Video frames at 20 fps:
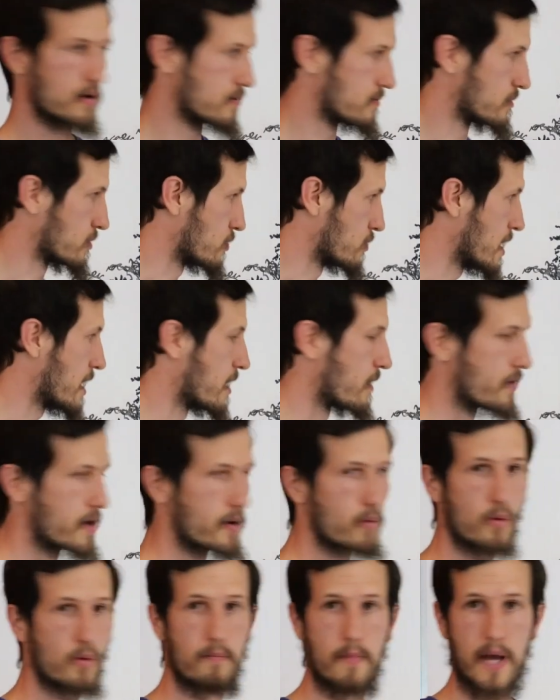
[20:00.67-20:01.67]
ground that
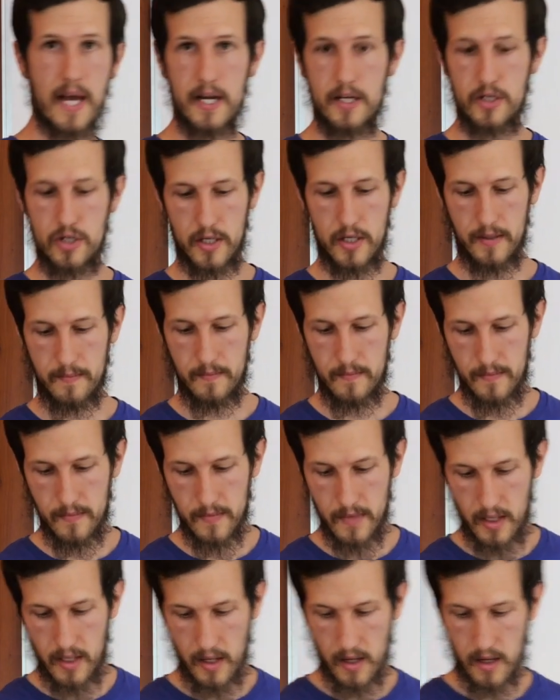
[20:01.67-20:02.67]
we're managing.
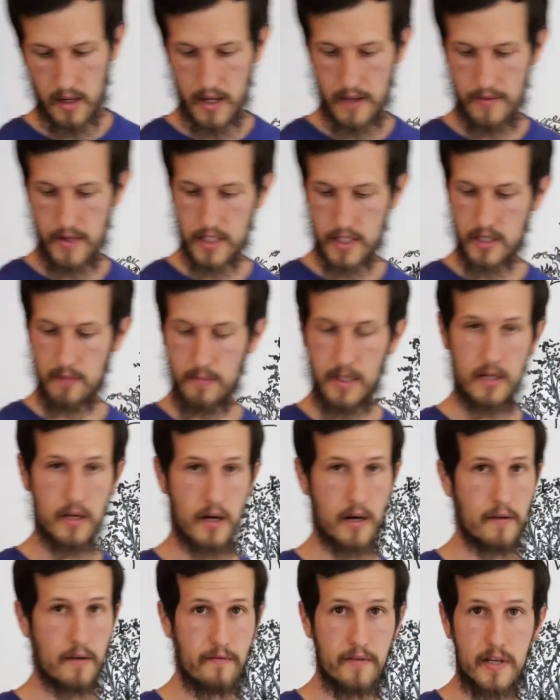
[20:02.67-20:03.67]
and this can be
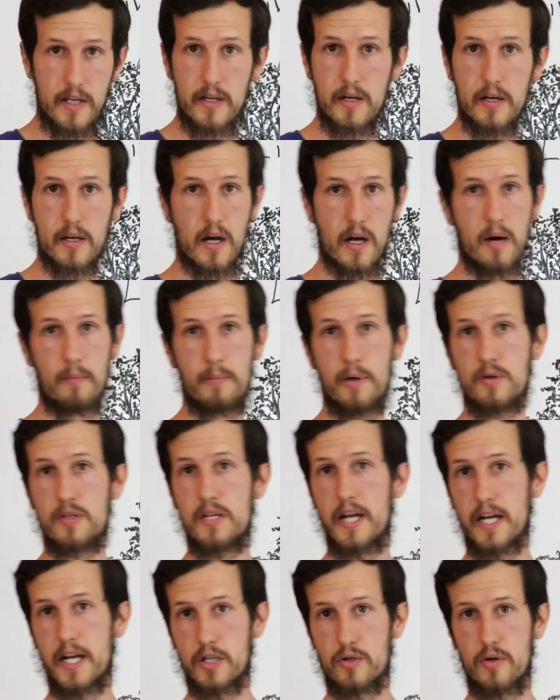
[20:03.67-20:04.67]
done via compost
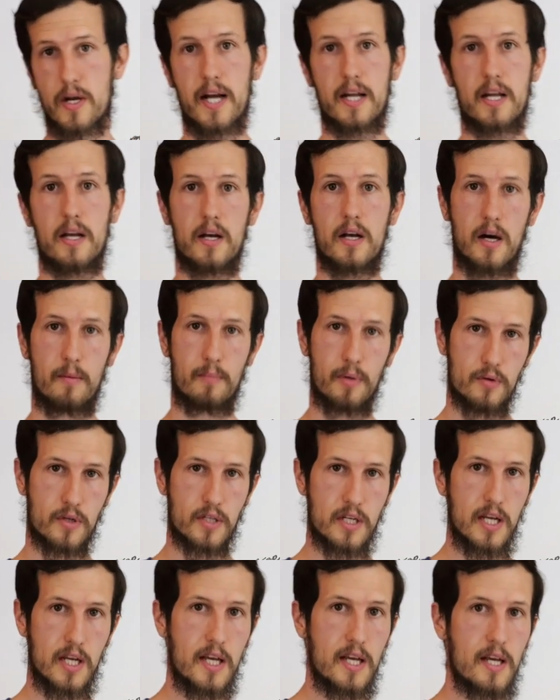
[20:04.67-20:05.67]
extract and compost
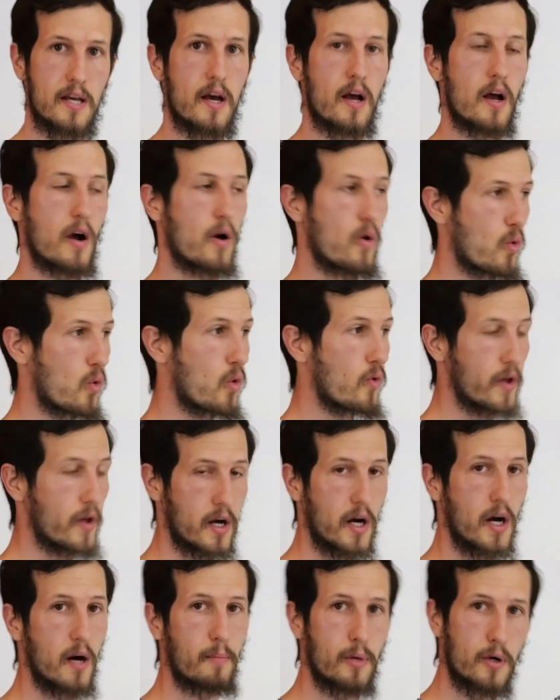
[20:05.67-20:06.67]
tea or the
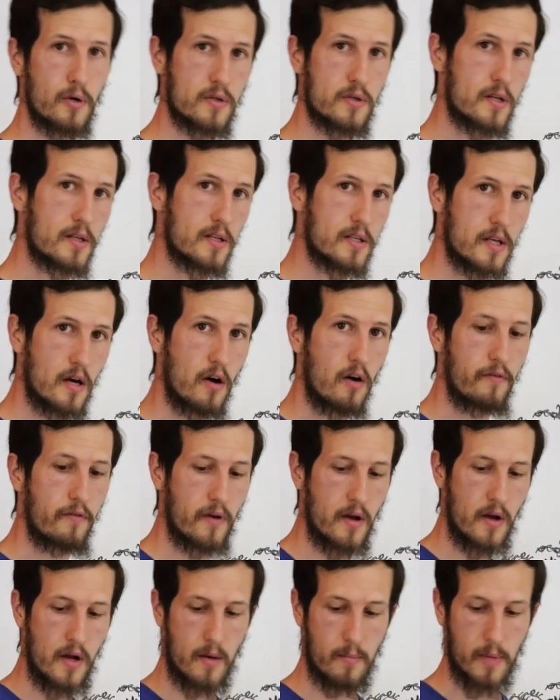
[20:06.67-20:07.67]
compost itself.
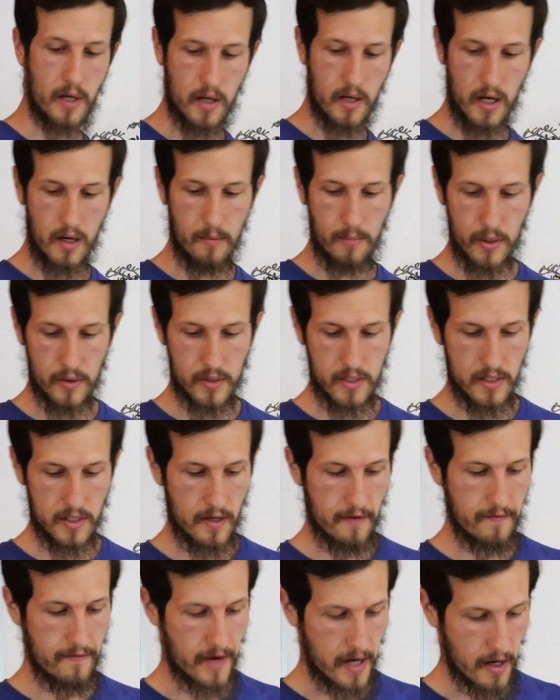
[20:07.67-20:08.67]
But compost is a
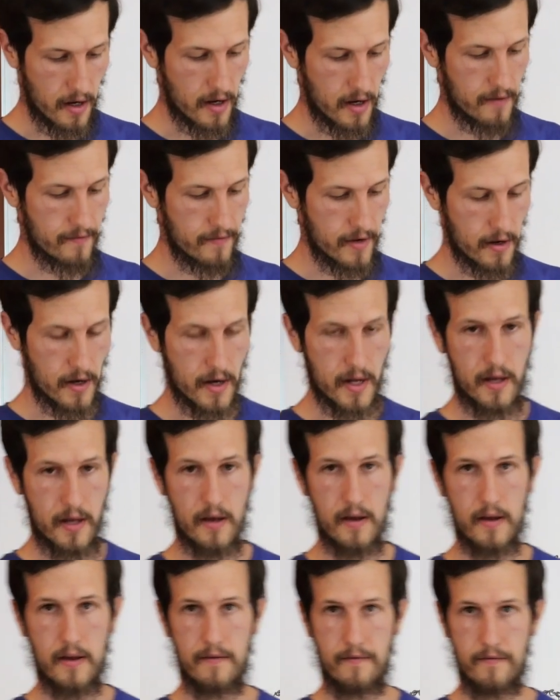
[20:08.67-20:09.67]
very, very
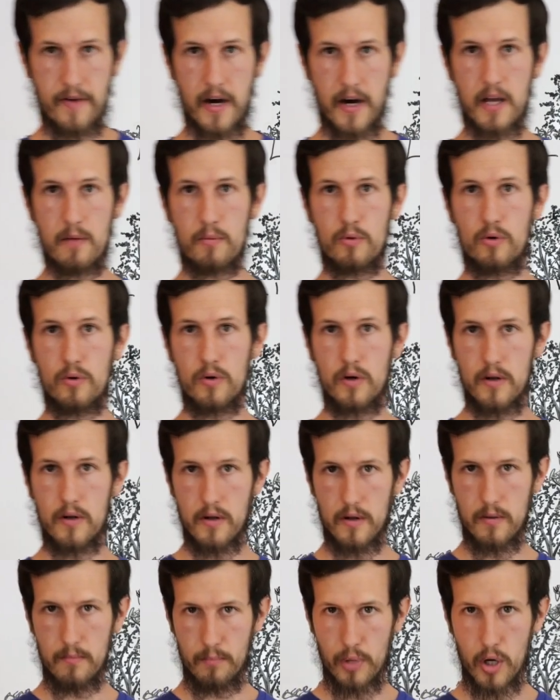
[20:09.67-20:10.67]
valuable
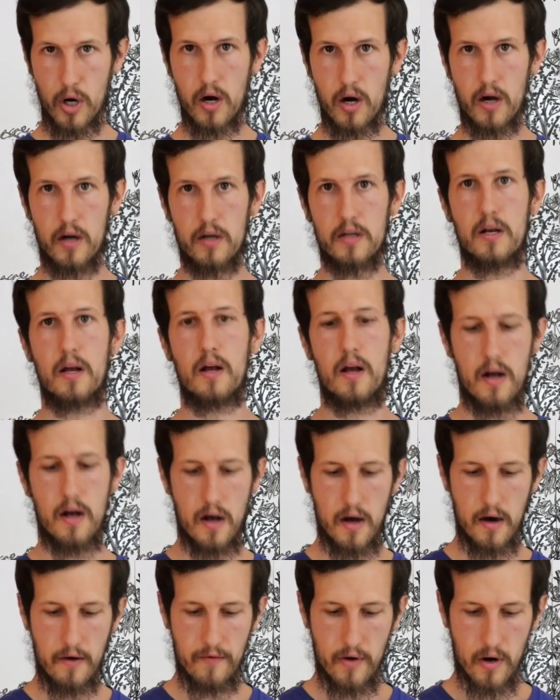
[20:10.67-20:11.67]
part
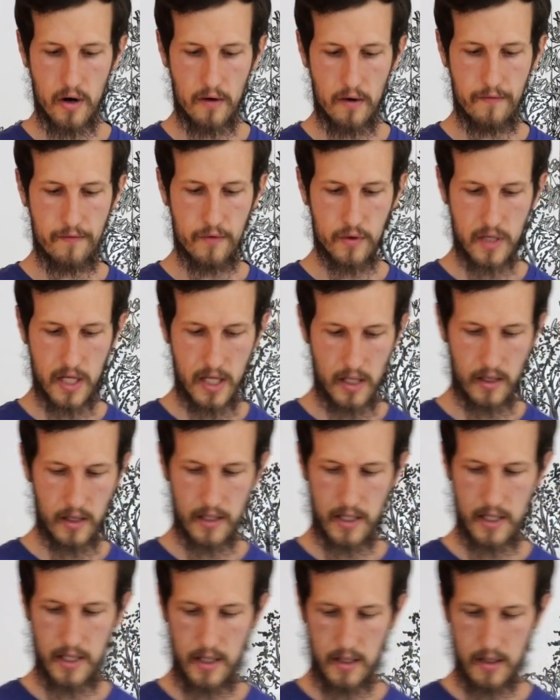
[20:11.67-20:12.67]
of our
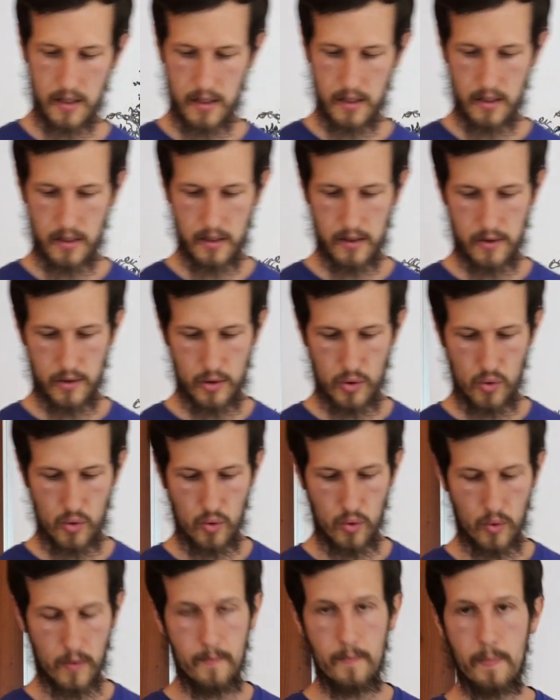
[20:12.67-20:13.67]
fertility
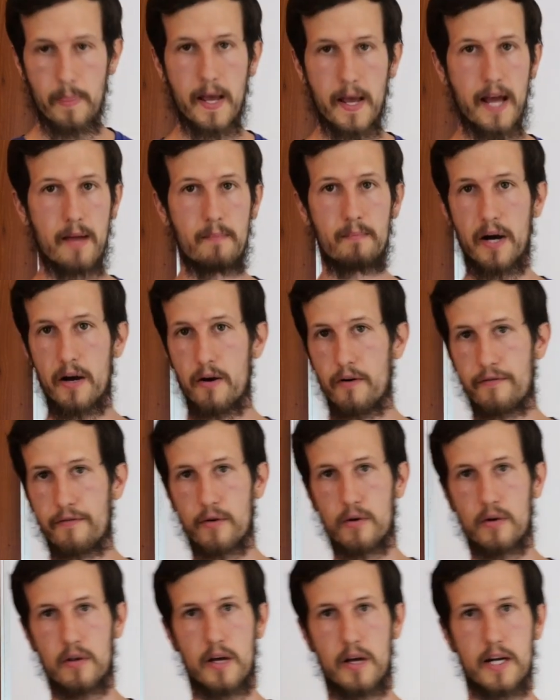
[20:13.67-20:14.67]
tool. And
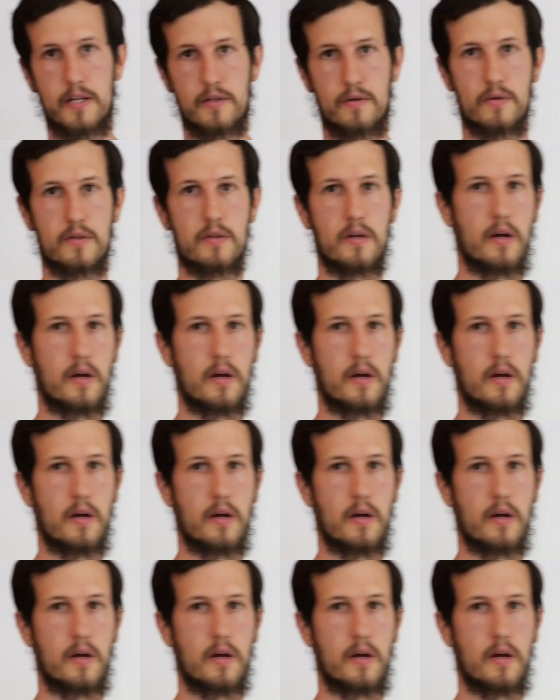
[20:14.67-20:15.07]
biofertilizers,